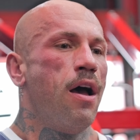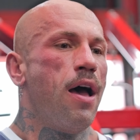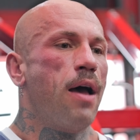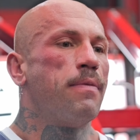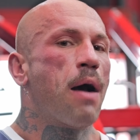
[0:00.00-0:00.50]

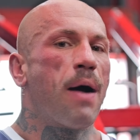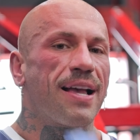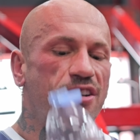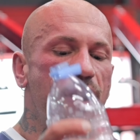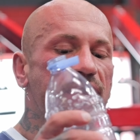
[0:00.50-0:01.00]
Now,
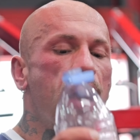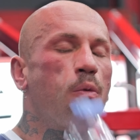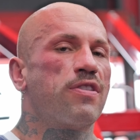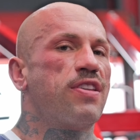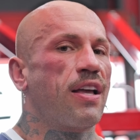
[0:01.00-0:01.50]
I drink that
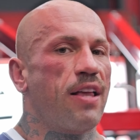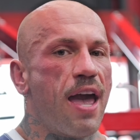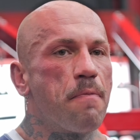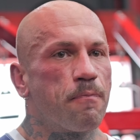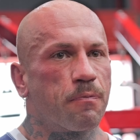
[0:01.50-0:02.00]
in one single
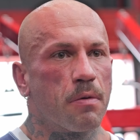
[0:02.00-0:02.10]
hit